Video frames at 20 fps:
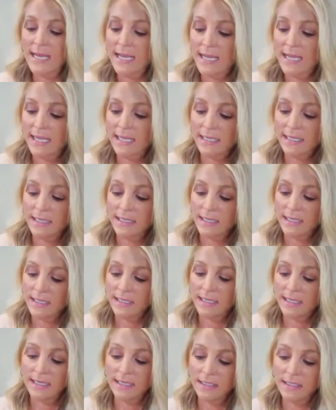And
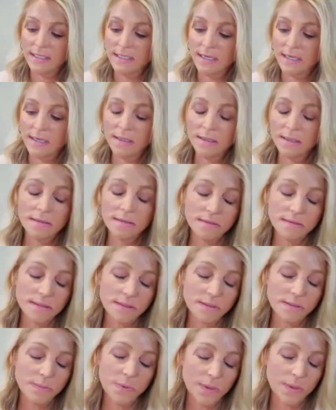that young
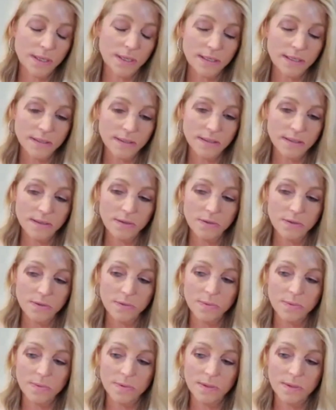little boy
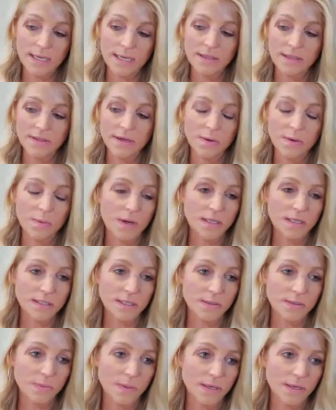who I thought walked
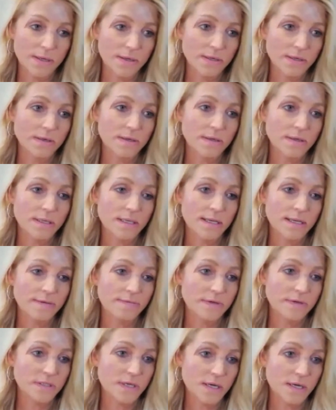on water
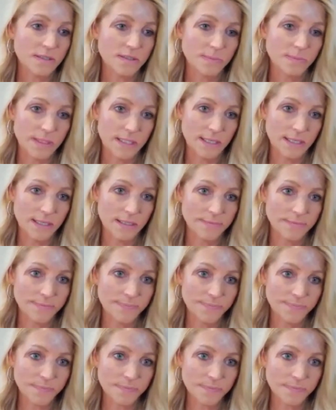never talked to me again.